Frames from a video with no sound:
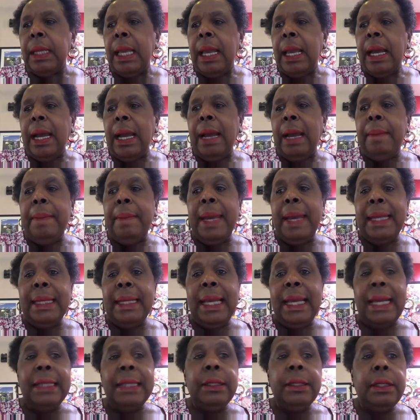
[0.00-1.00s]
I met
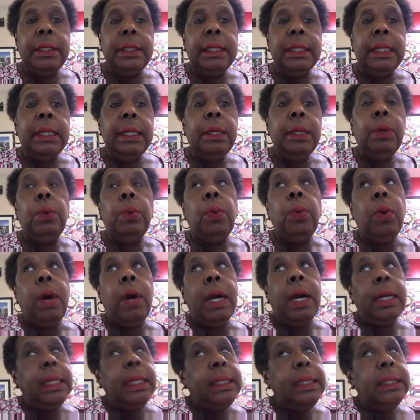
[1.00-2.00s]
Anthony
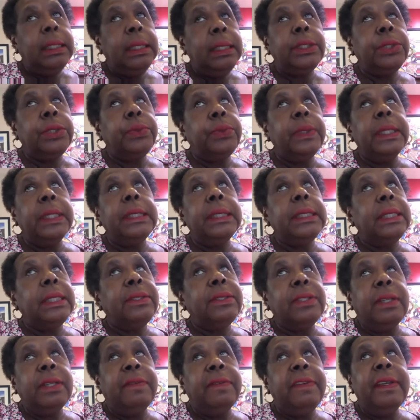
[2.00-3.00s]
walking the streets of
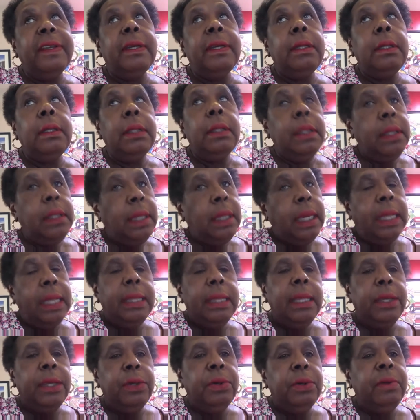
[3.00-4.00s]
Seville in the
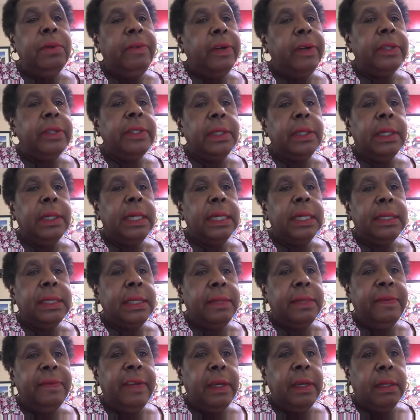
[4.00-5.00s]
University of
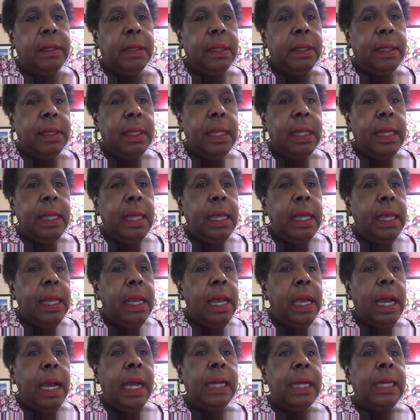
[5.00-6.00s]
Seville.
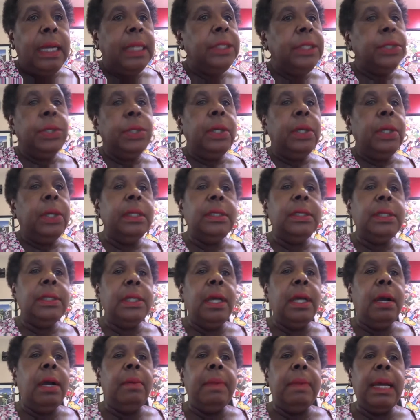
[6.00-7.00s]
And I saw this
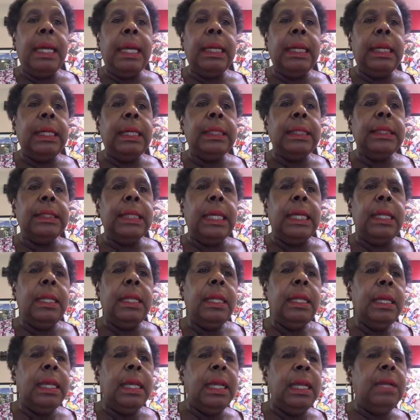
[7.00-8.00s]
young man and I said,
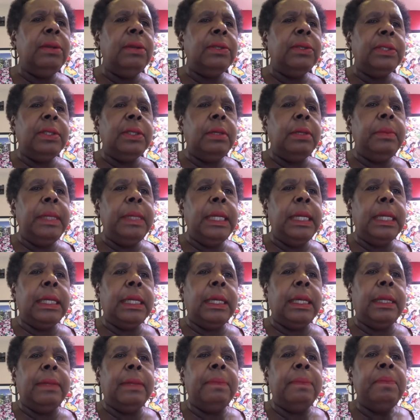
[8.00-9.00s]
he looks
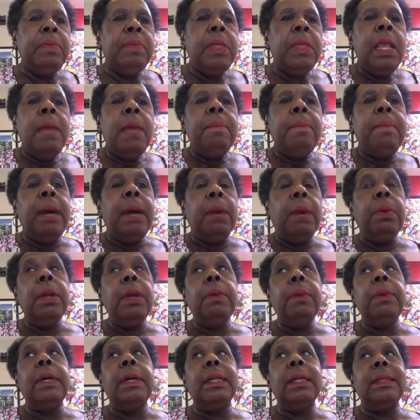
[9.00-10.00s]
Dominican. But we
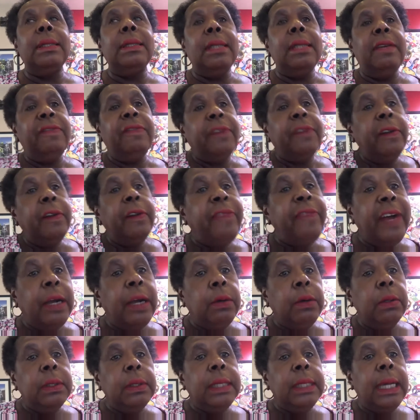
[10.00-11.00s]
were in different
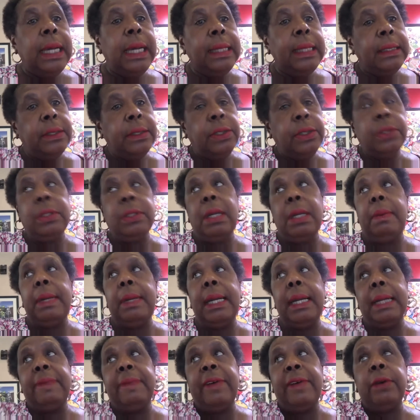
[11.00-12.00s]
facultades. Yo estaba en
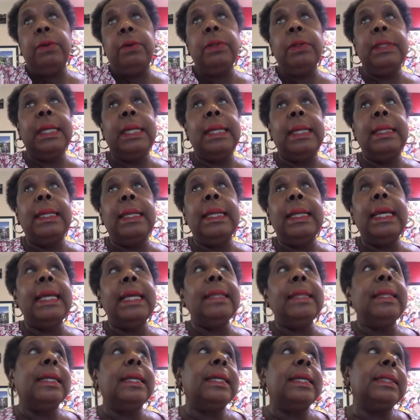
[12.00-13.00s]
la facultad de
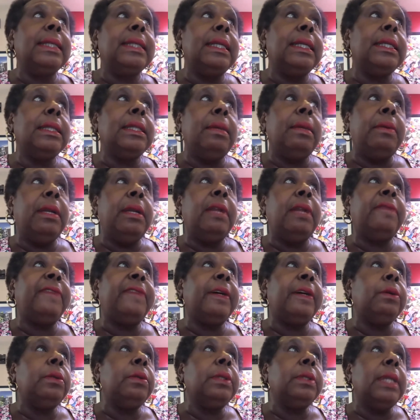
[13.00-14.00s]
letras, él estaba en la
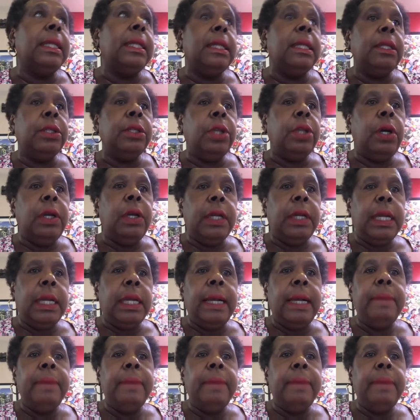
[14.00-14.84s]
facultad de historia.